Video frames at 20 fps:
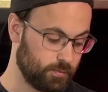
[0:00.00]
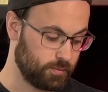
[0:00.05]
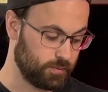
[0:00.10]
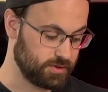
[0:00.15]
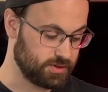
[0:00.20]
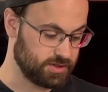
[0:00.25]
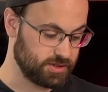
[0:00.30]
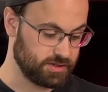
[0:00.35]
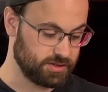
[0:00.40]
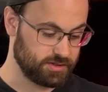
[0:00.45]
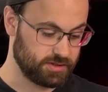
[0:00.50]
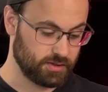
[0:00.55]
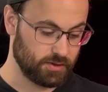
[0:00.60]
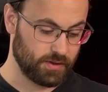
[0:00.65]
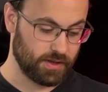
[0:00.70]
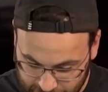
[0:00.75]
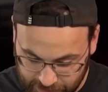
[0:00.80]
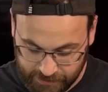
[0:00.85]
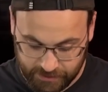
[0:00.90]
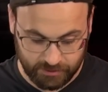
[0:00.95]
which is so
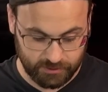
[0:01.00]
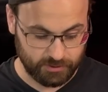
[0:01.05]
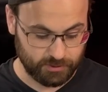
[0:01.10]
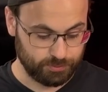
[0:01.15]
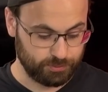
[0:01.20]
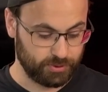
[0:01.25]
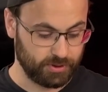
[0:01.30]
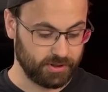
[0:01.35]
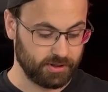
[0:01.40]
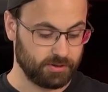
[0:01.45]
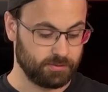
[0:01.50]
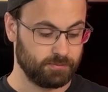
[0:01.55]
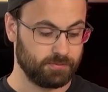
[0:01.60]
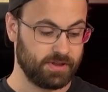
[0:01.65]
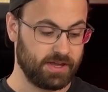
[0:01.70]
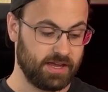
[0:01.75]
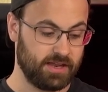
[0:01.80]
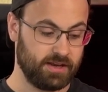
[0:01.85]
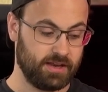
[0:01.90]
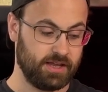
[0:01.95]
that I can plug
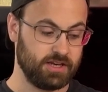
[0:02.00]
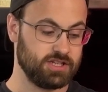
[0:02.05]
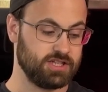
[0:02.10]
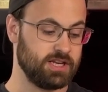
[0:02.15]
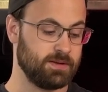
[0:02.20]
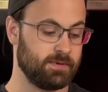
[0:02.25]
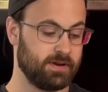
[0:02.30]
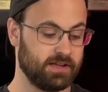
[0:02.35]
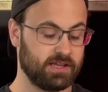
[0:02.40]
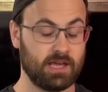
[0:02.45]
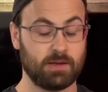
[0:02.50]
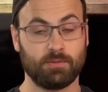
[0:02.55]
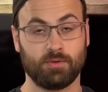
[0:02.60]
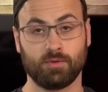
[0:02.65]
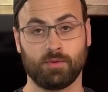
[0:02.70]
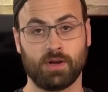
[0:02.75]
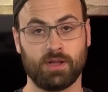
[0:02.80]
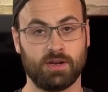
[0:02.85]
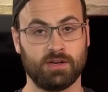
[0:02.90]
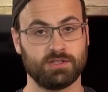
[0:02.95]
an HDMI cable
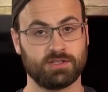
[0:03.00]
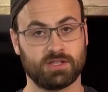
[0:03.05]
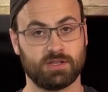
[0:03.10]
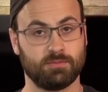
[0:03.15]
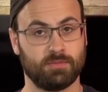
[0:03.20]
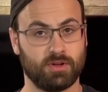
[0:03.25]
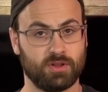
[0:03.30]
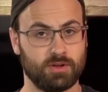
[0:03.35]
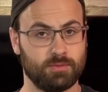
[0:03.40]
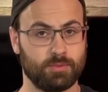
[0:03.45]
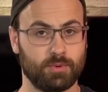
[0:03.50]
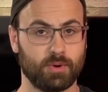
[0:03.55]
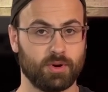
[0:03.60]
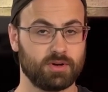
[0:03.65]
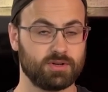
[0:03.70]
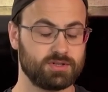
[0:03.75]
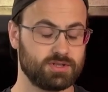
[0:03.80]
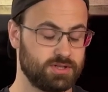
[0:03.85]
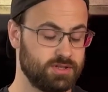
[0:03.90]
right into the motherboard